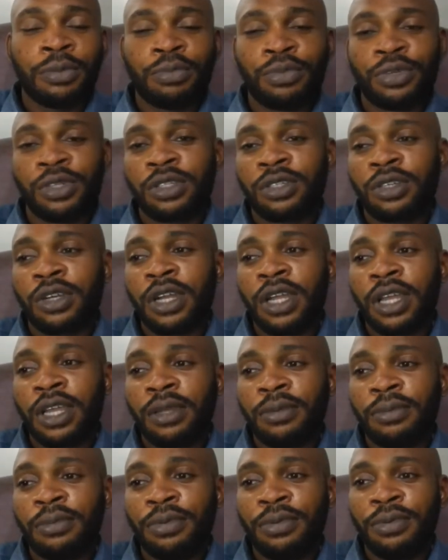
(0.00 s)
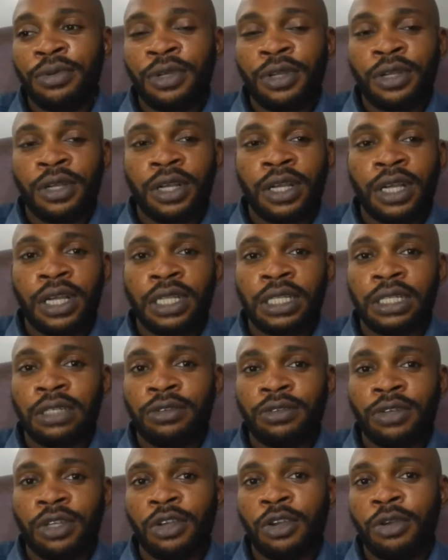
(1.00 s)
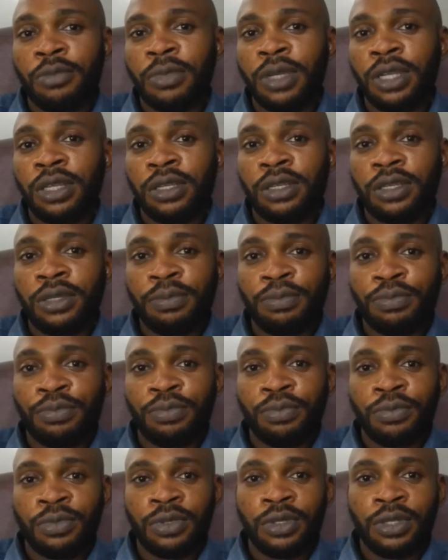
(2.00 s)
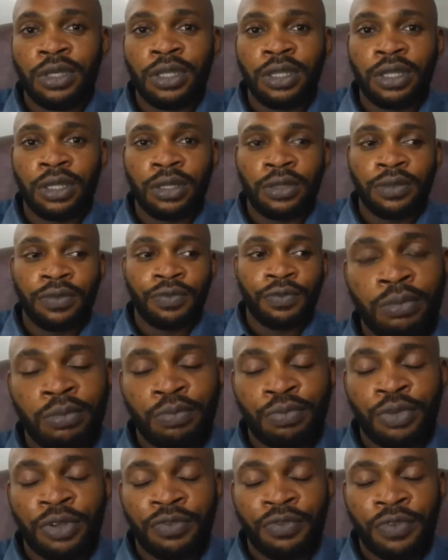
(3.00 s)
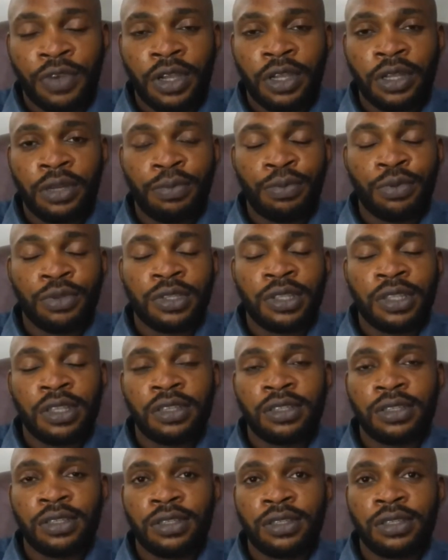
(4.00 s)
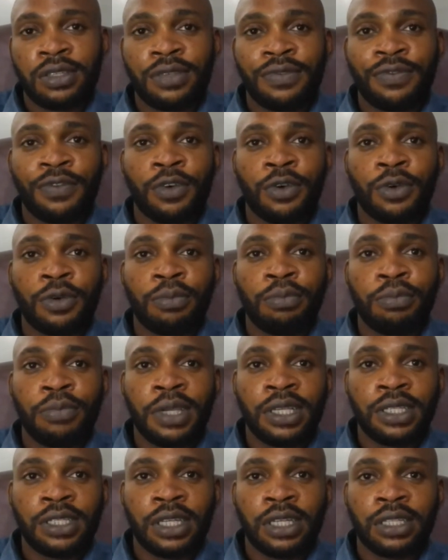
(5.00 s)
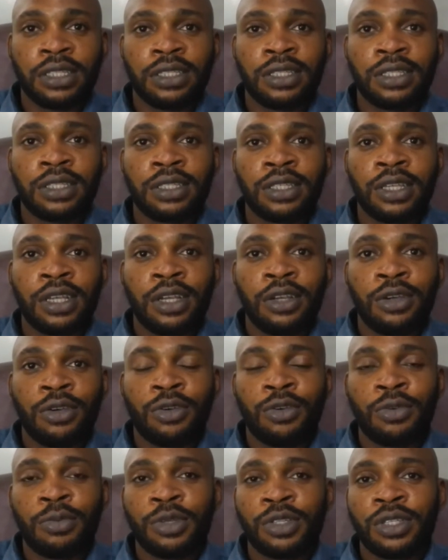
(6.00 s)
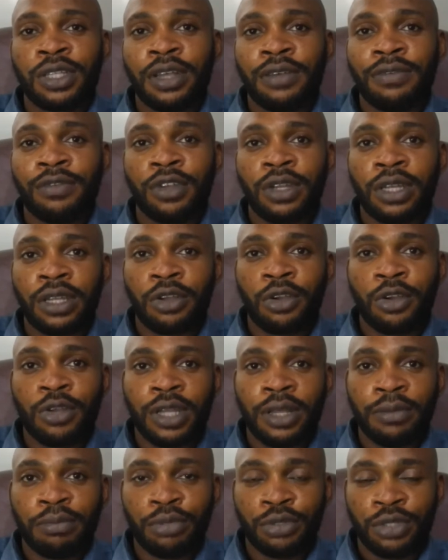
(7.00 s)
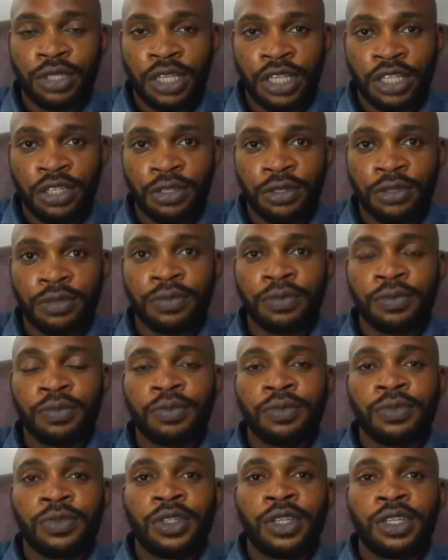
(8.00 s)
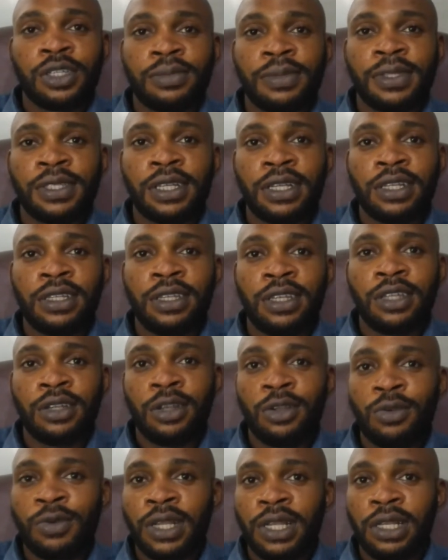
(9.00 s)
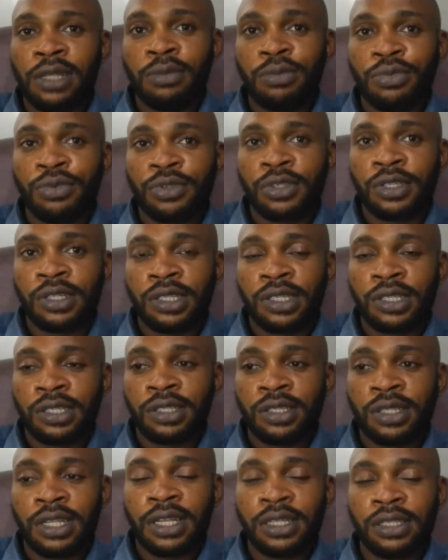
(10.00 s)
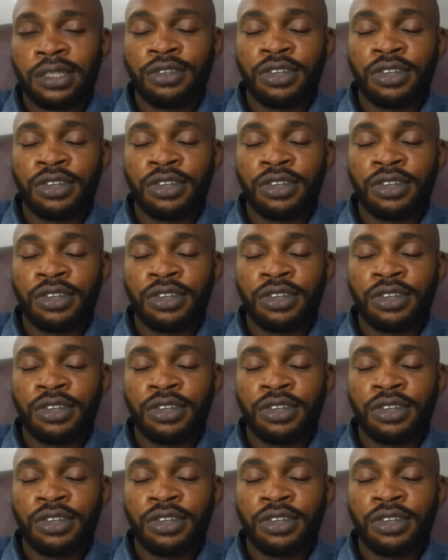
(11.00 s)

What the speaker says: prescribe and recommend the preferred prosthesis for patients who must have undergone amputation, especially the lower limb prosthesis, that's